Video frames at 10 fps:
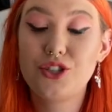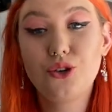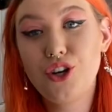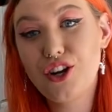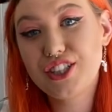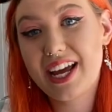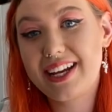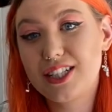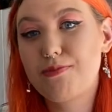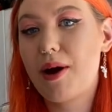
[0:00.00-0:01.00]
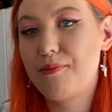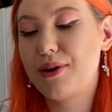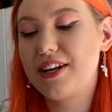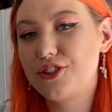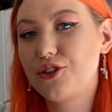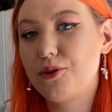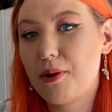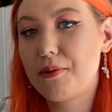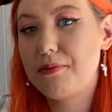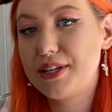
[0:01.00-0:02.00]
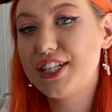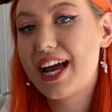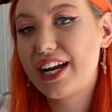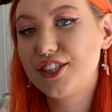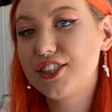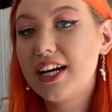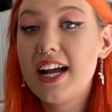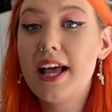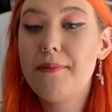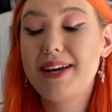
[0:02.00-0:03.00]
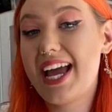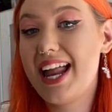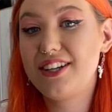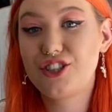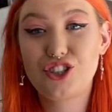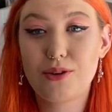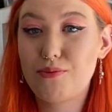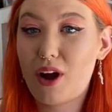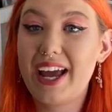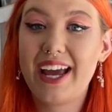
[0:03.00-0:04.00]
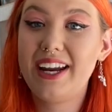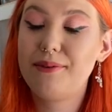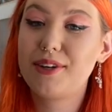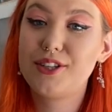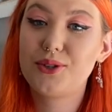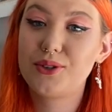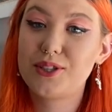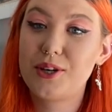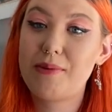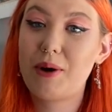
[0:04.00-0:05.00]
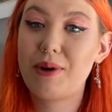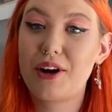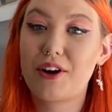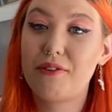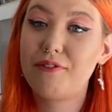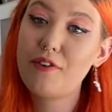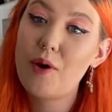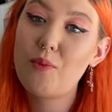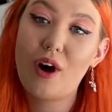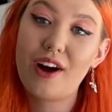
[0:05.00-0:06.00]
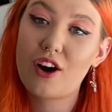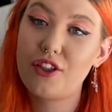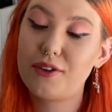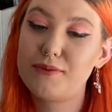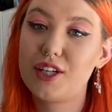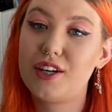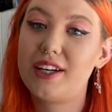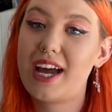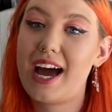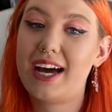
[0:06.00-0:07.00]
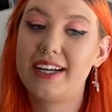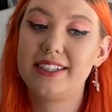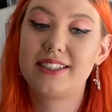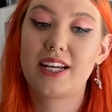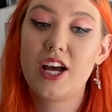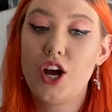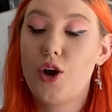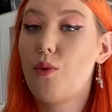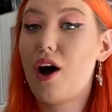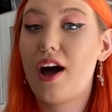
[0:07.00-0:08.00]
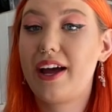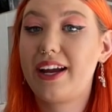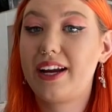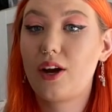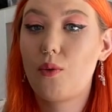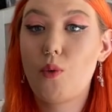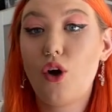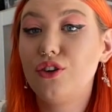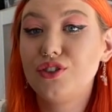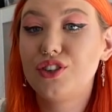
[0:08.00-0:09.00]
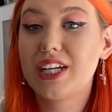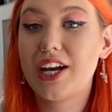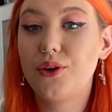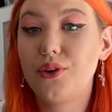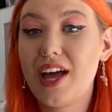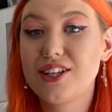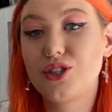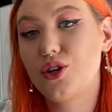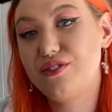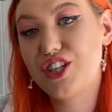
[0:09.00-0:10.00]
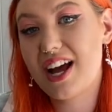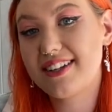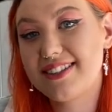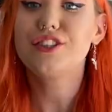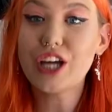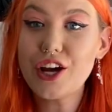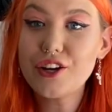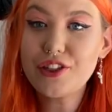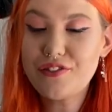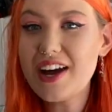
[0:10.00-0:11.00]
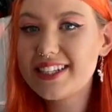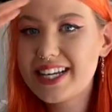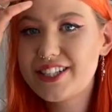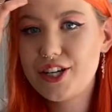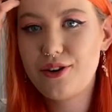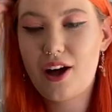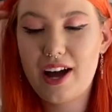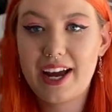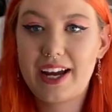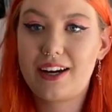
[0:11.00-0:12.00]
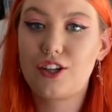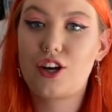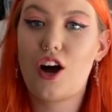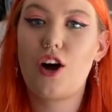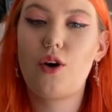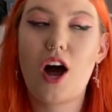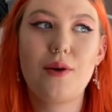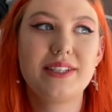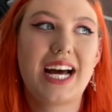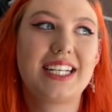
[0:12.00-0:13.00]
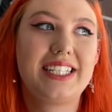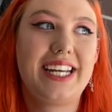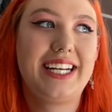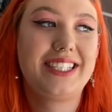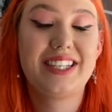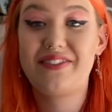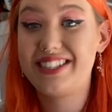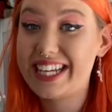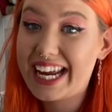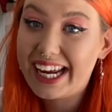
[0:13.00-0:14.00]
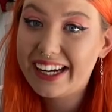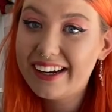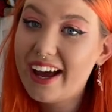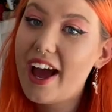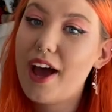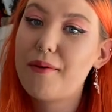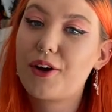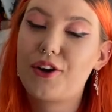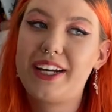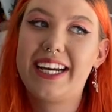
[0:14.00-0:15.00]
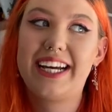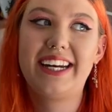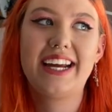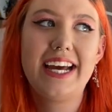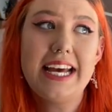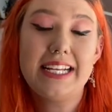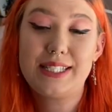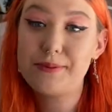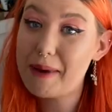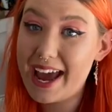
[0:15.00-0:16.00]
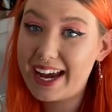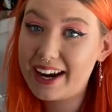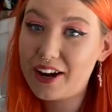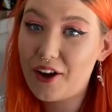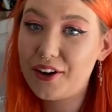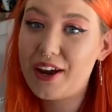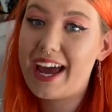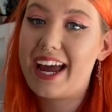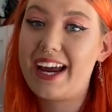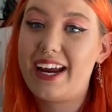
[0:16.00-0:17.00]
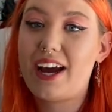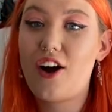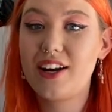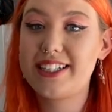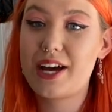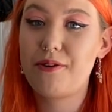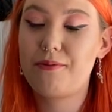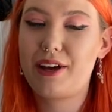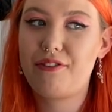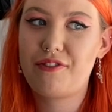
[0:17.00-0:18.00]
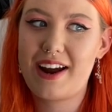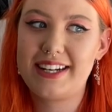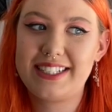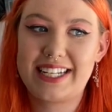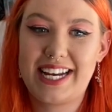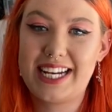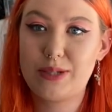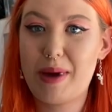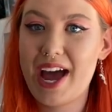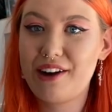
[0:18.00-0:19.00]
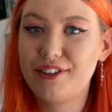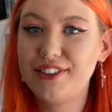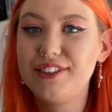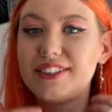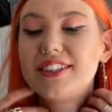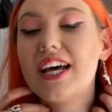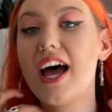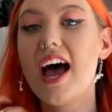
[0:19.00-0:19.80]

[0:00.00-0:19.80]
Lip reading: Or not changed, but I'm pretty sure it'll probably be changed. But yeah, let's just jump right in. I'm going to talk to you about where I got them from, why I got them done, and what I want and all that sort of jazz. So the first tattoo I got, I was actually 17. I got it in Spain on a holiday with my friend and his parents.